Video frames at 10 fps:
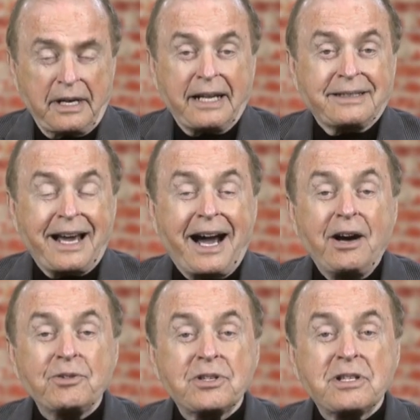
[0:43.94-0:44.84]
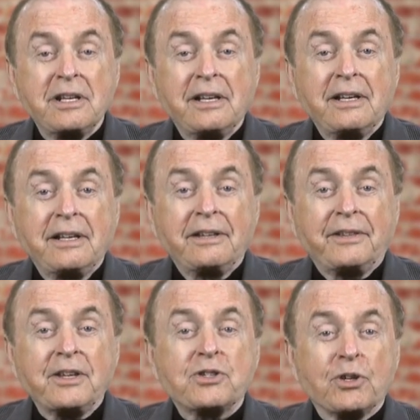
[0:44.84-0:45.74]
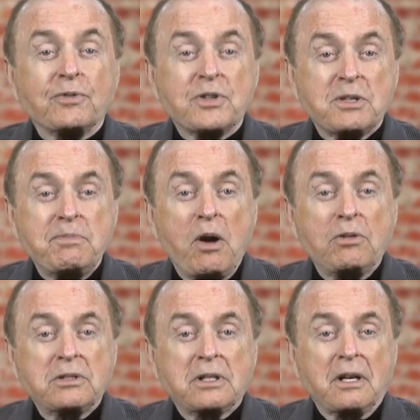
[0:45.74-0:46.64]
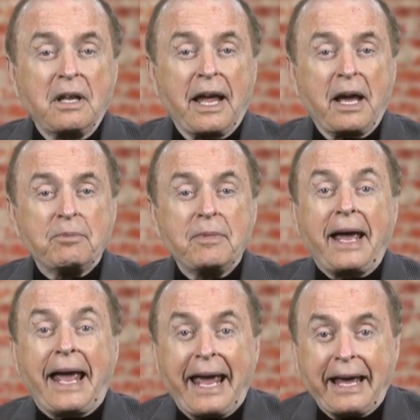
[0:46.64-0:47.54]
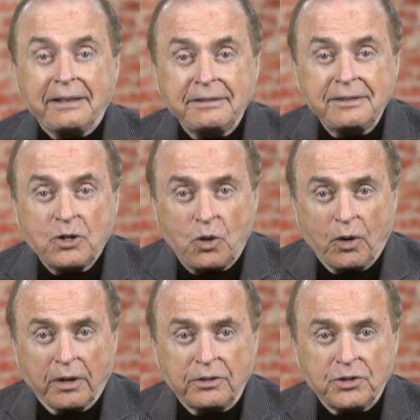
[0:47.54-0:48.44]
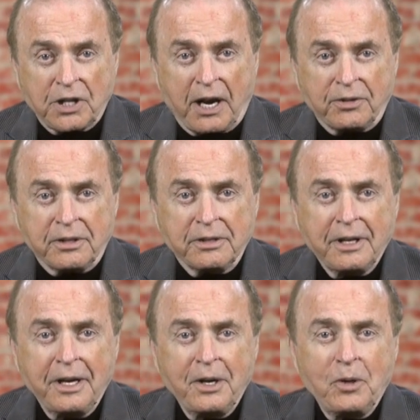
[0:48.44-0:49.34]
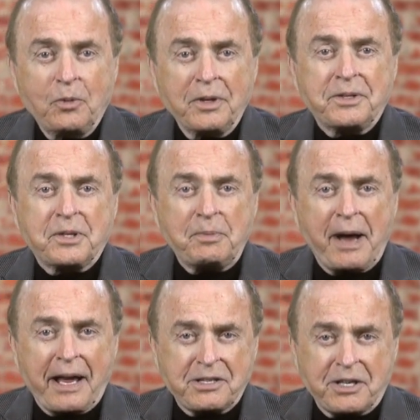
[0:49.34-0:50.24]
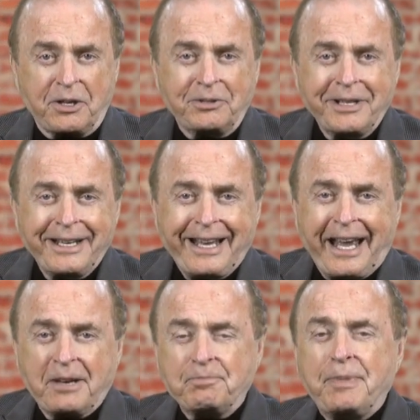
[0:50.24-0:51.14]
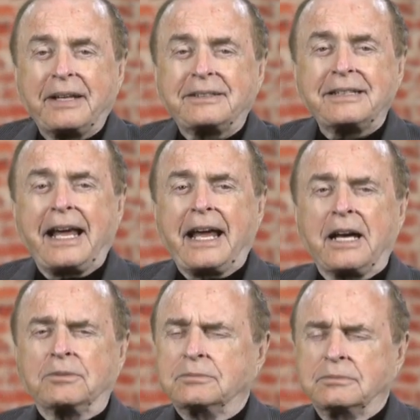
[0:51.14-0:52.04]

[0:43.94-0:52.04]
At the house, they serve smoked clam and corn chowder with Tabasco and Benton ham.